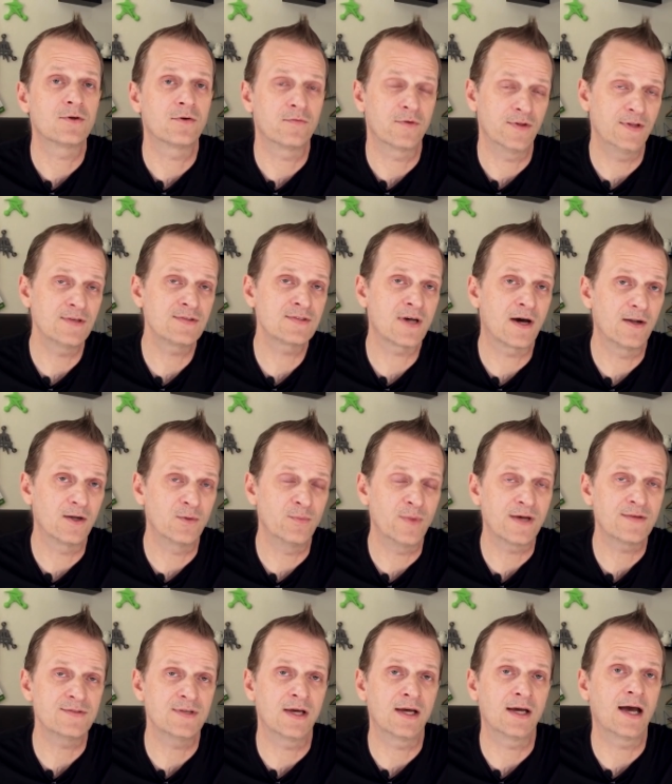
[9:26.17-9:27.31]
So for this color
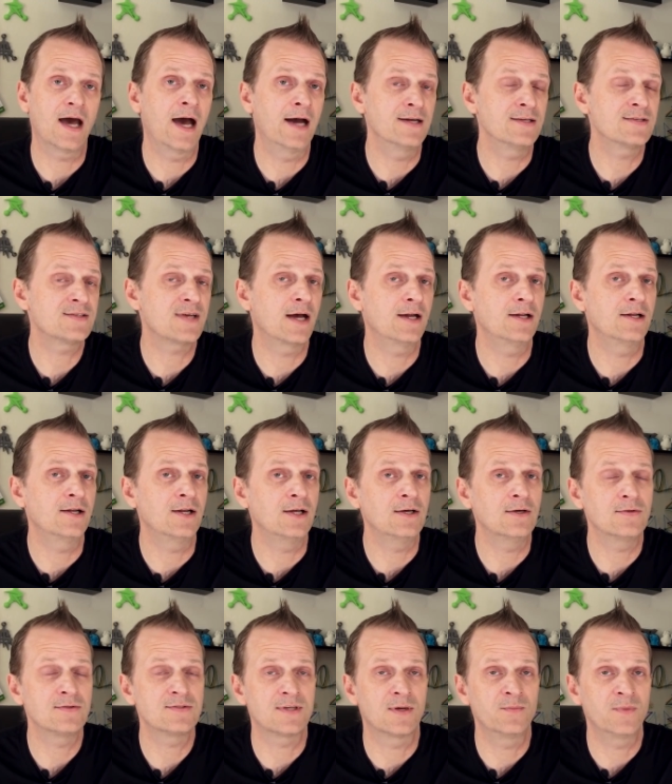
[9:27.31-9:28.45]
mixing, I decided to
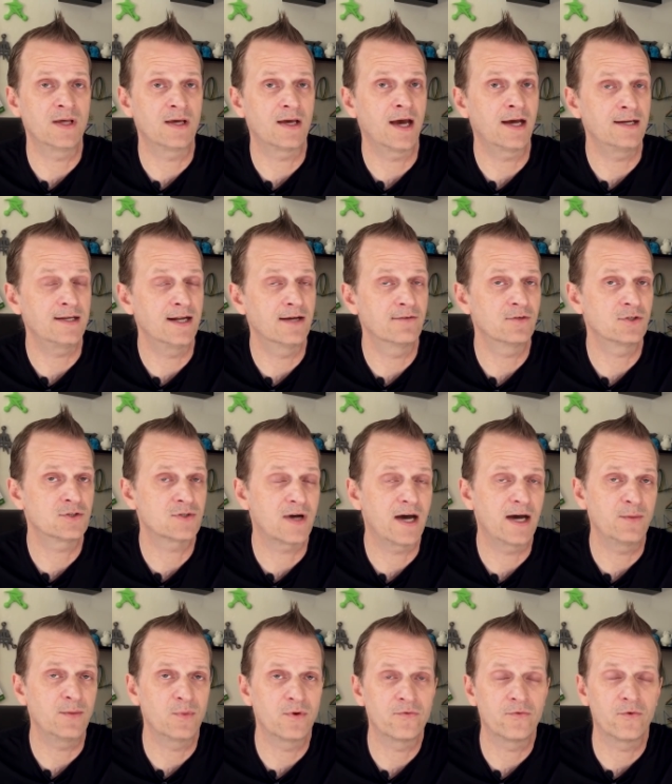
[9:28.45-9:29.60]
use something I'd never
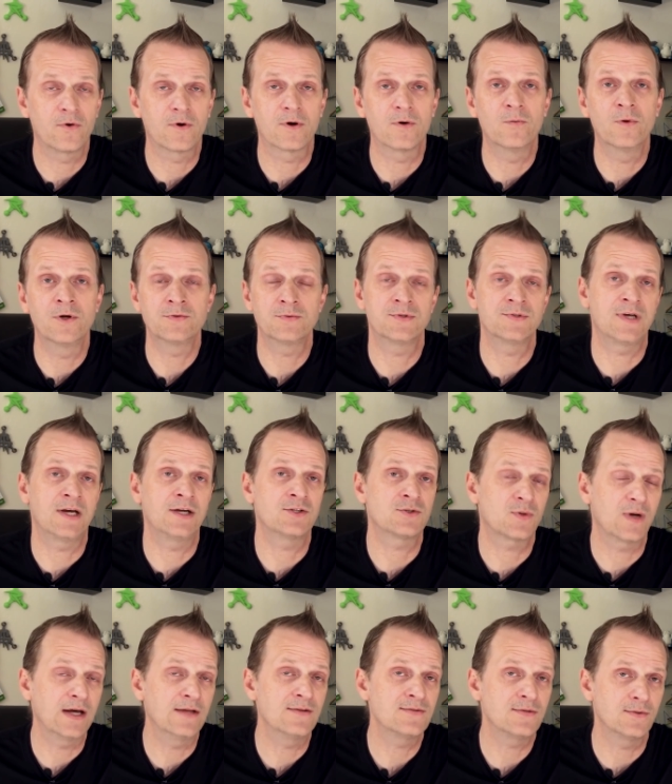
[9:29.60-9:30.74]
tried before, which was a
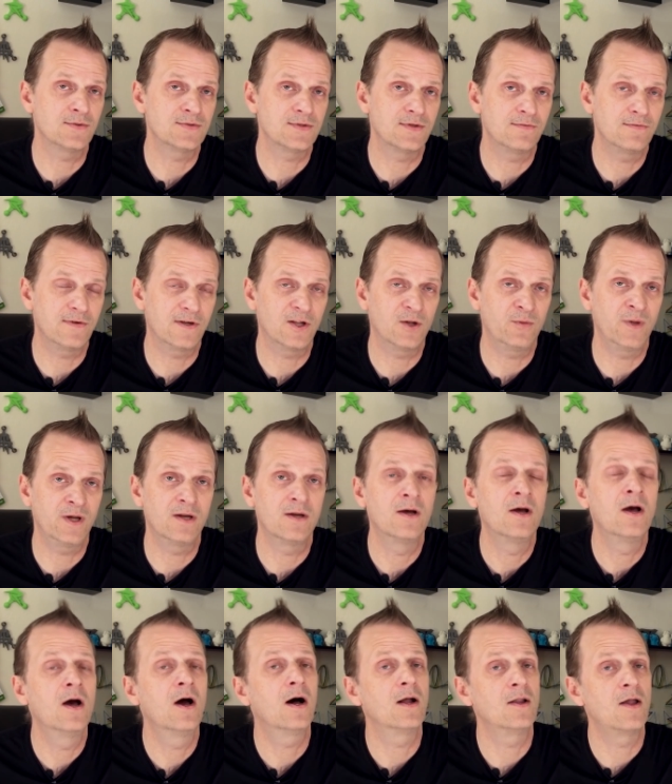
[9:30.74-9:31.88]
translucent filament
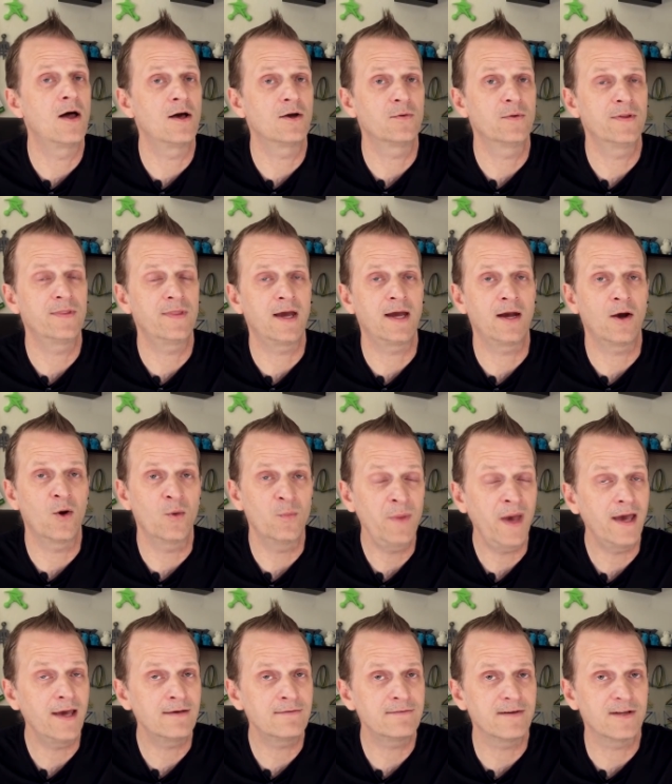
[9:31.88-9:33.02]
along with a
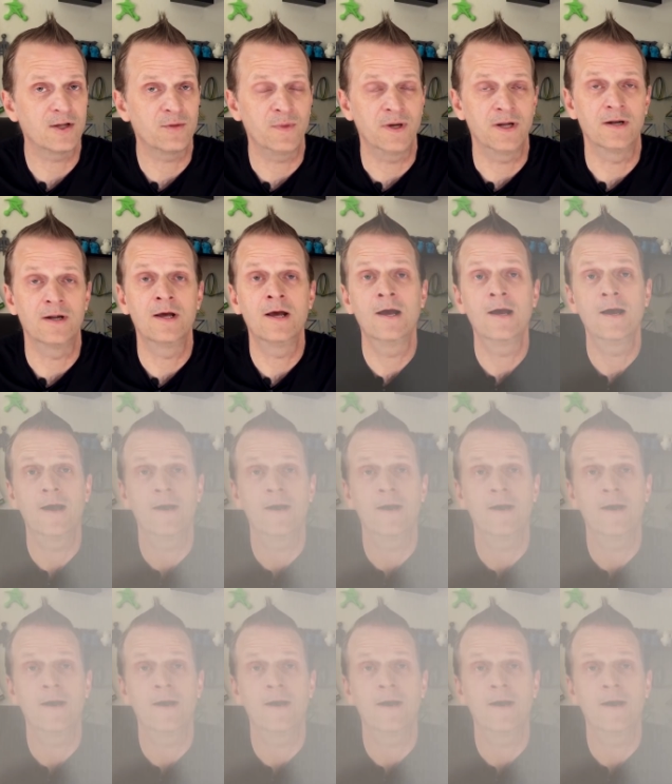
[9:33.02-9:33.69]
opaque filament.